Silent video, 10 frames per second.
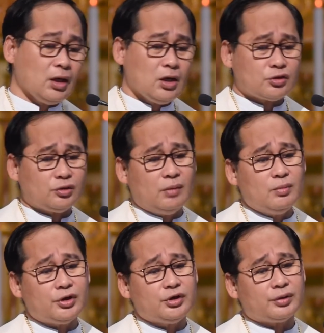So the
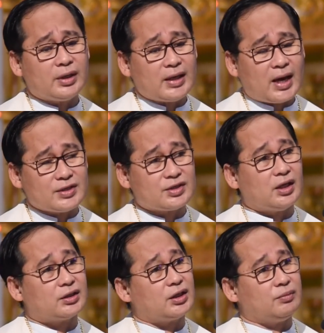more you realize the
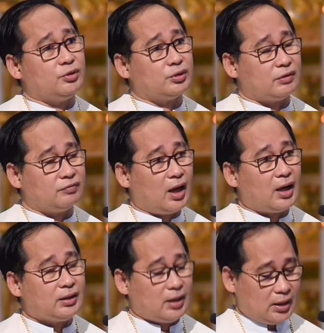attribute of
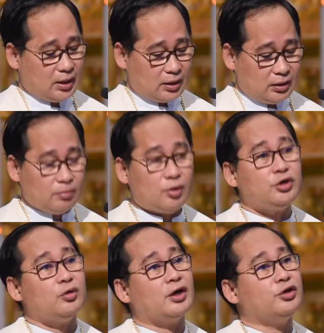God, the more
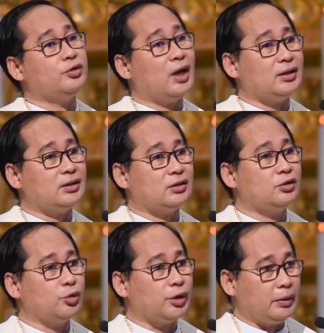you are united
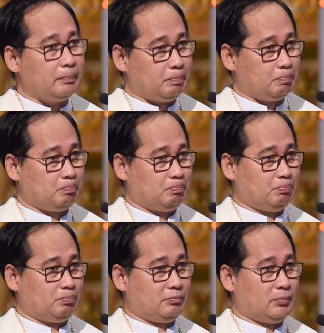to Him.
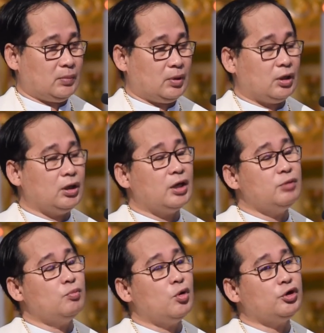The
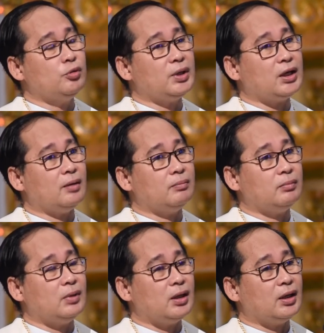more you become
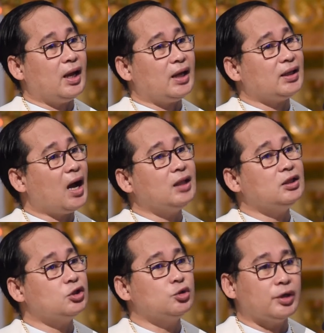like
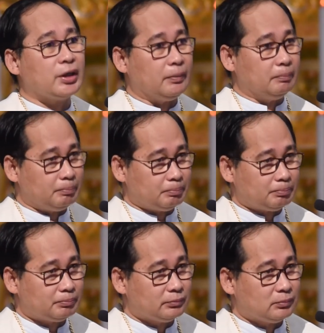unto Him.
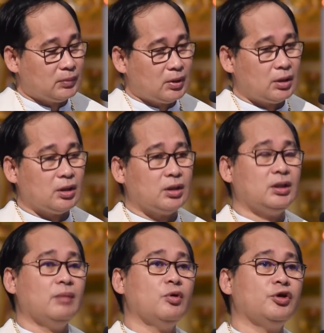
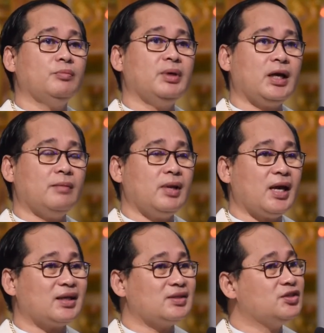The more you become
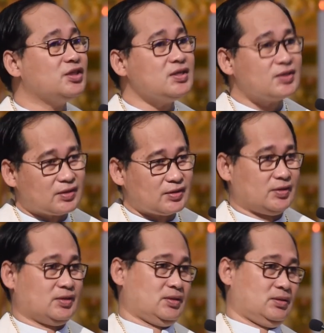like
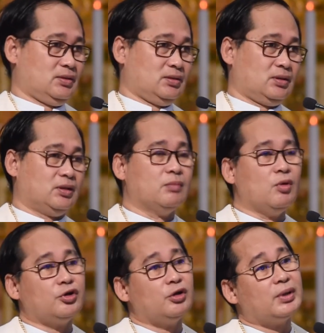Jesus, the
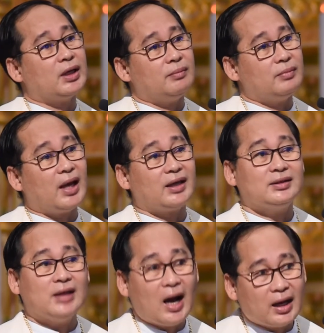more you become like
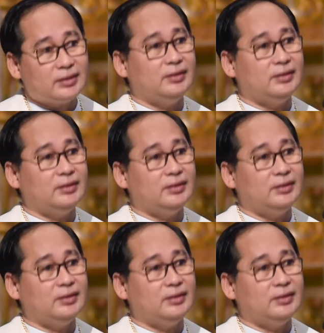God.